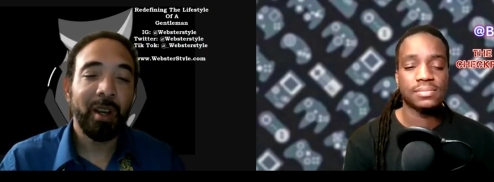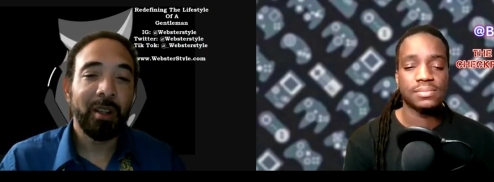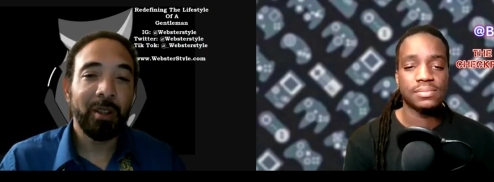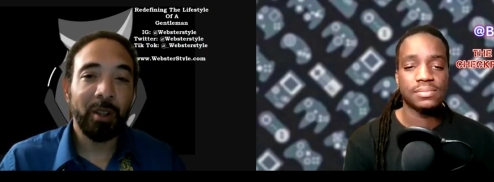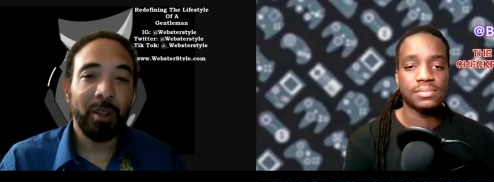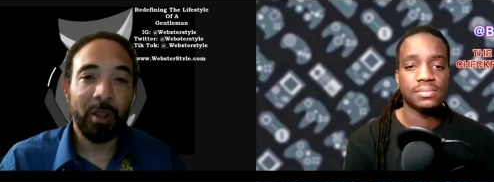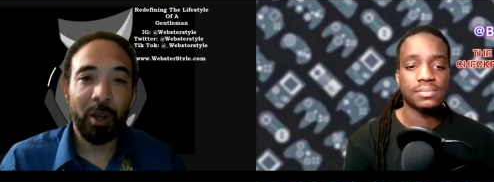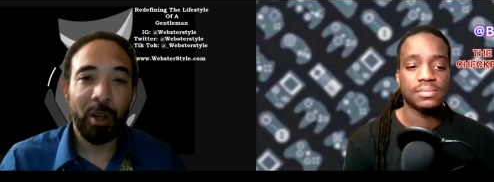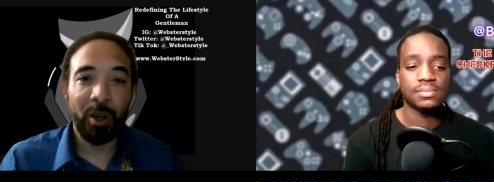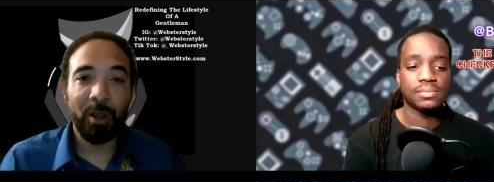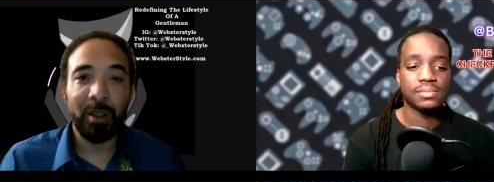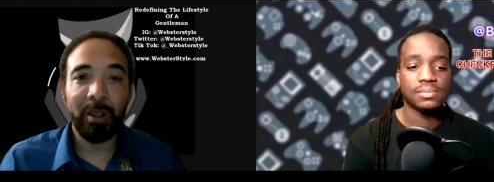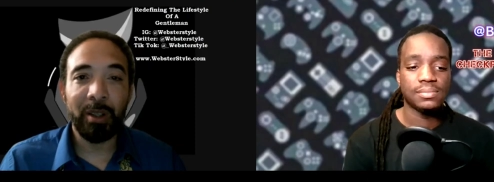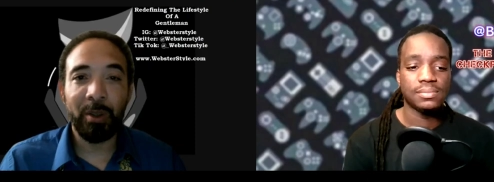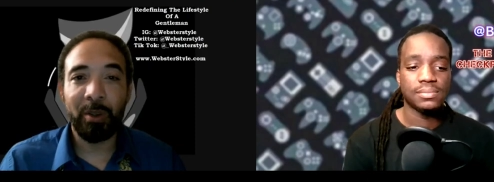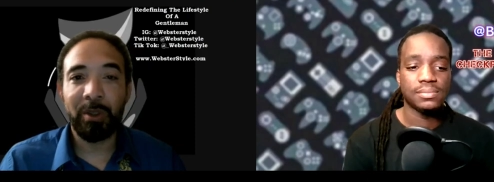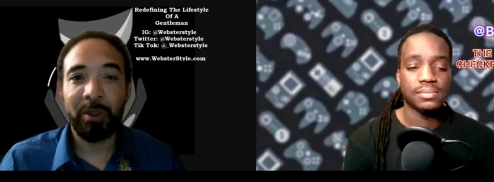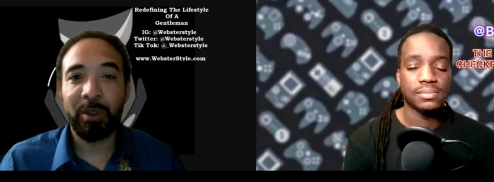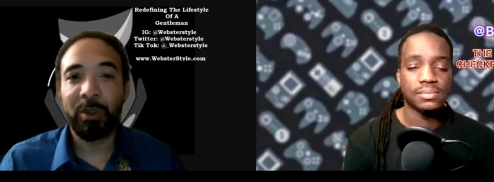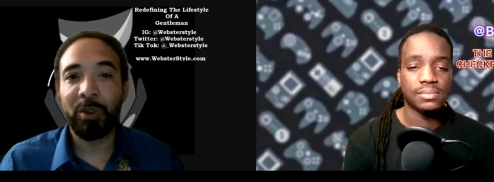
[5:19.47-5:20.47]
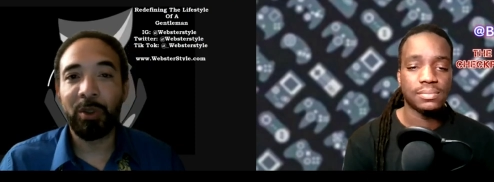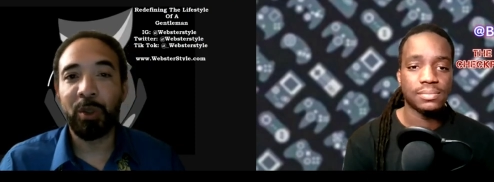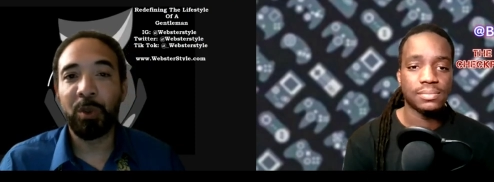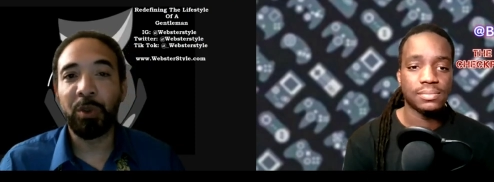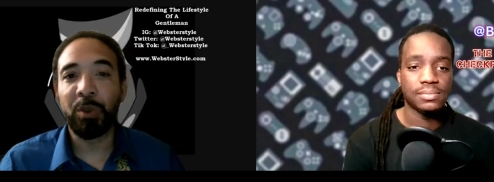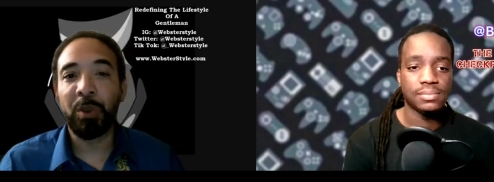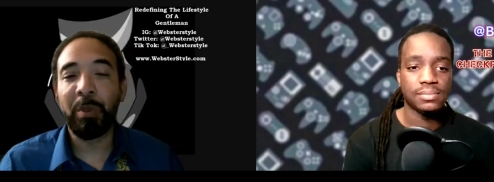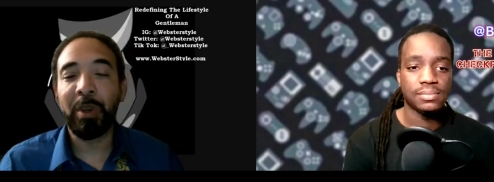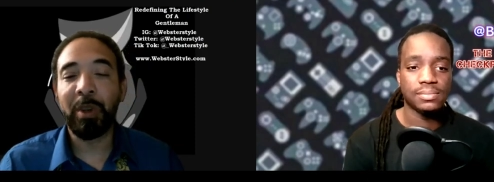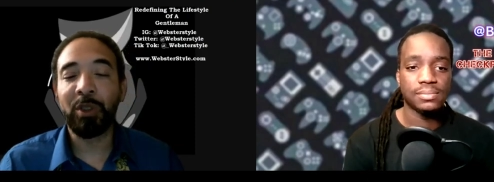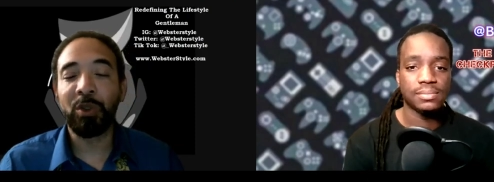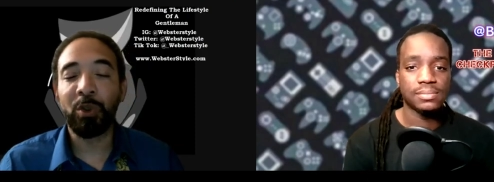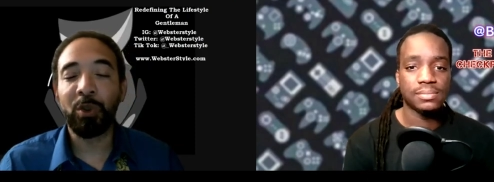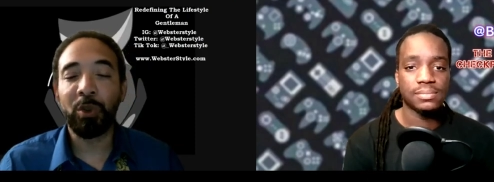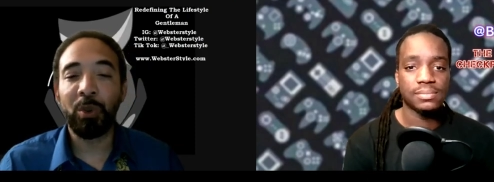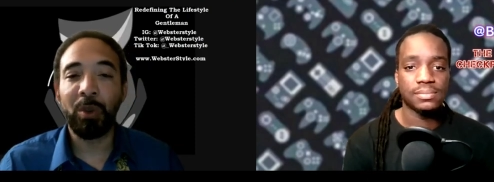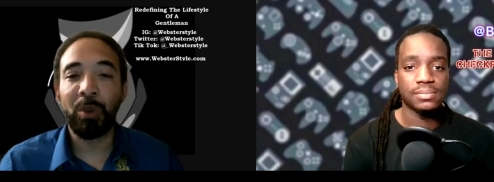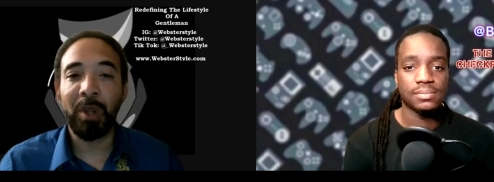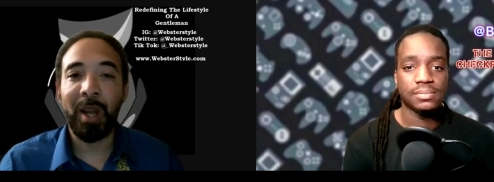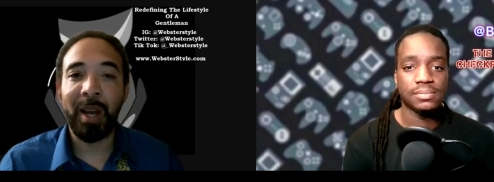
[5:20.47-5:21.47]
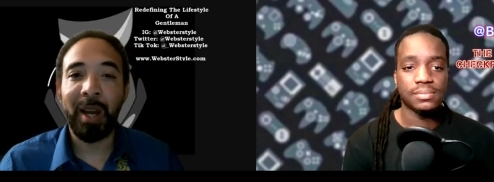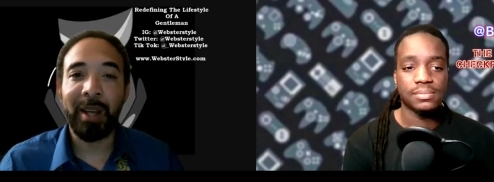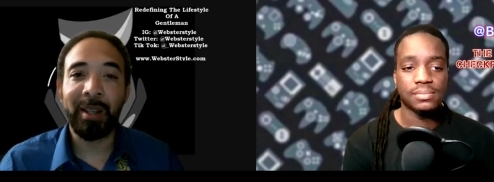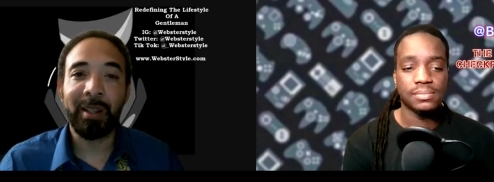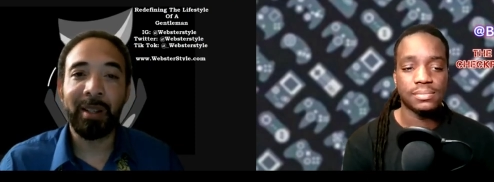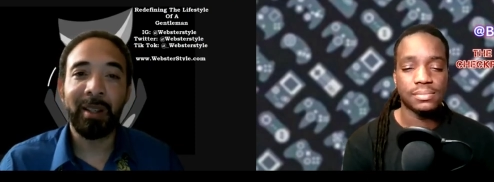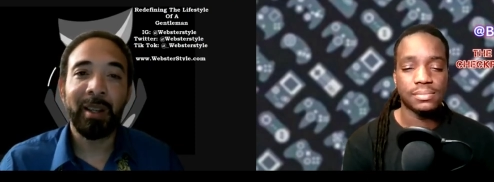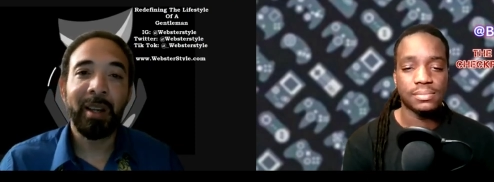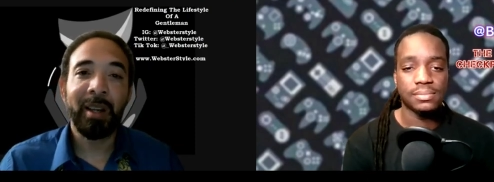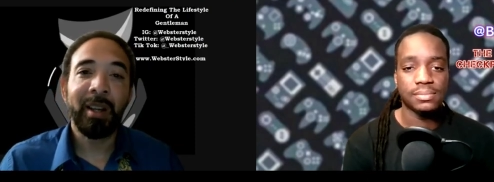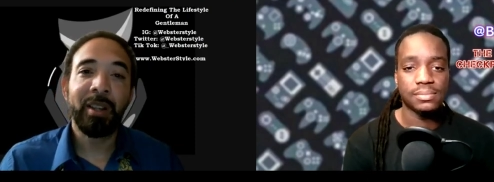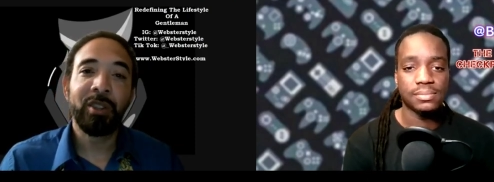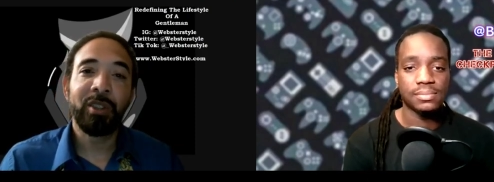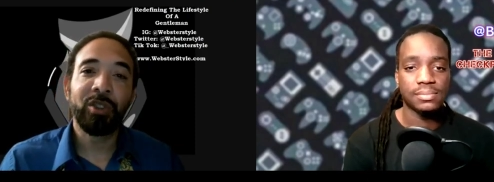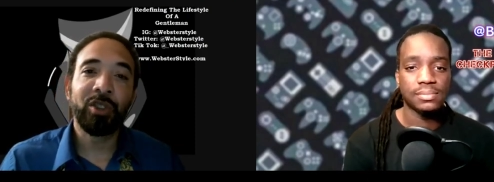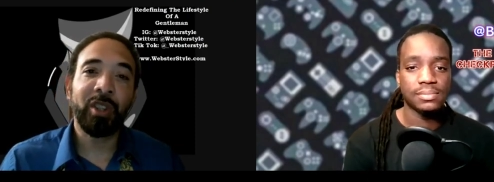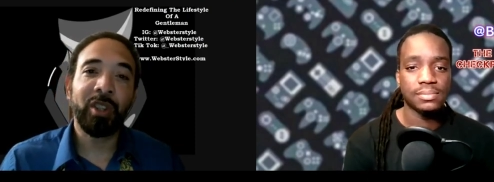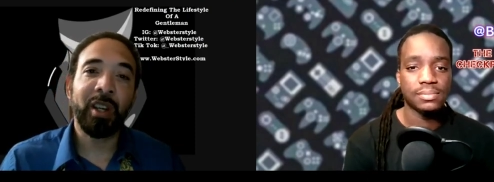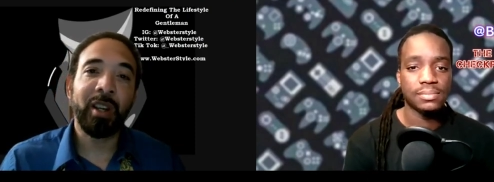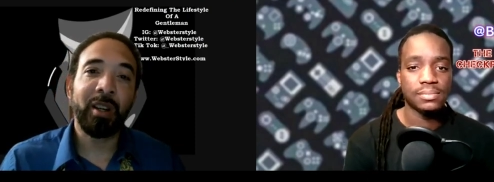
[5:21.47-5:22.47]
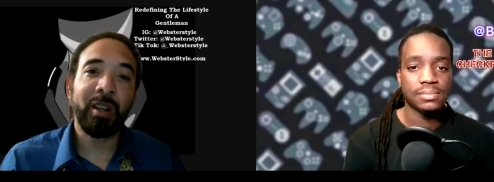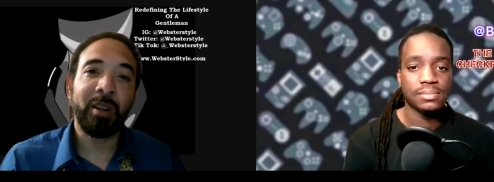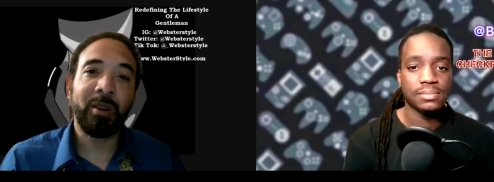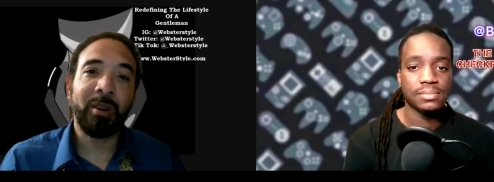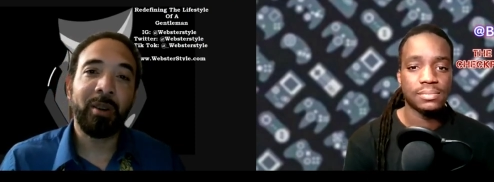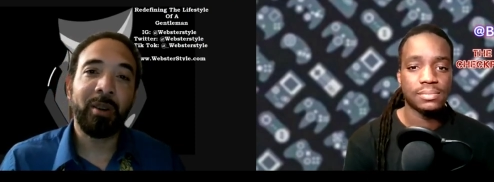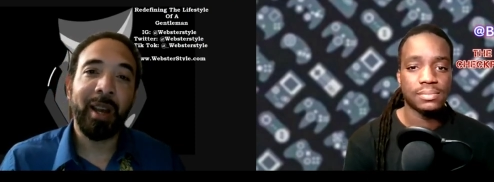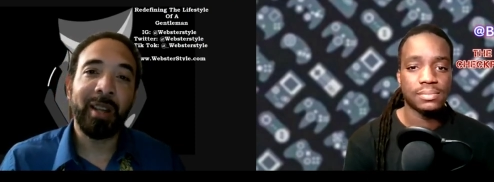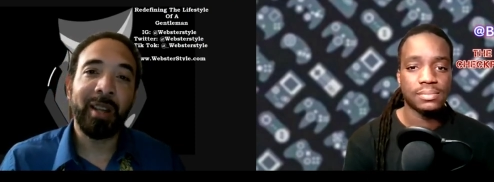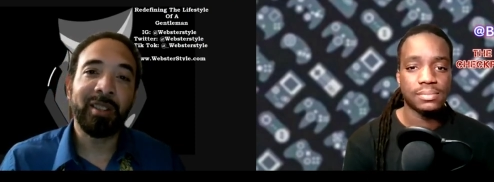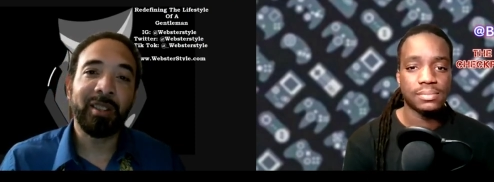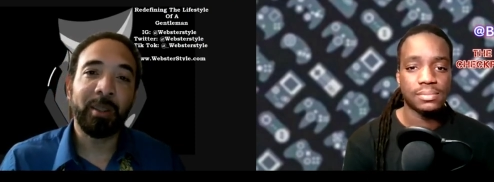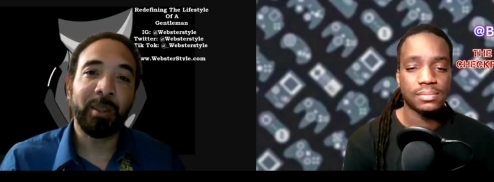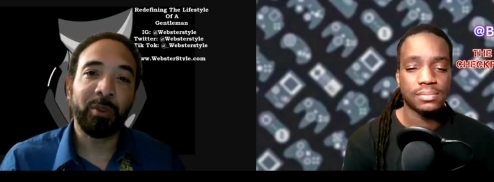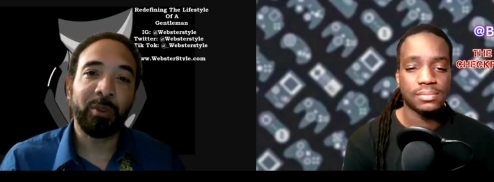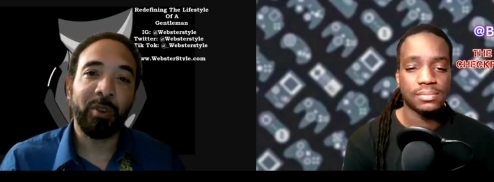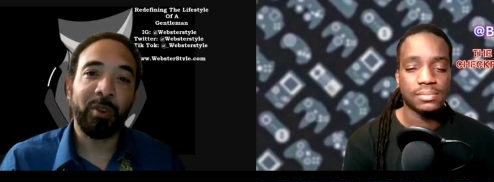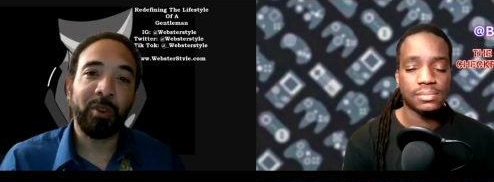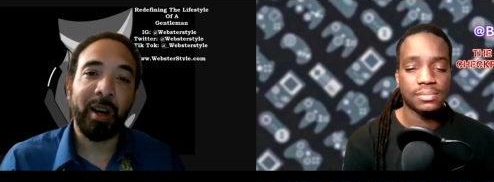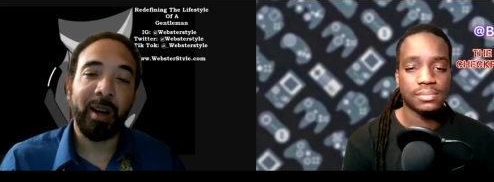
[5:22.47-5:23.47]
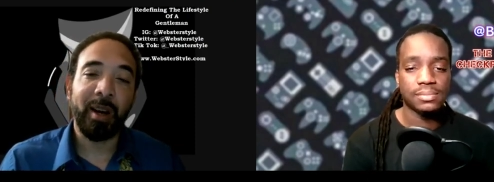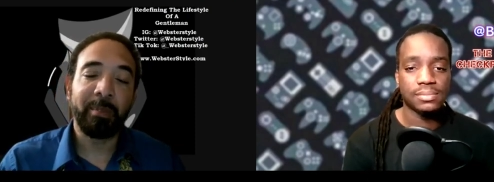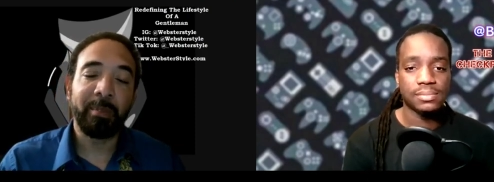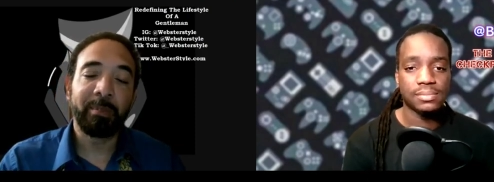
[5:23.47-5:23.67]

Speaker 1: you're currently on YouTube. So make sure you like, share, and subscribe.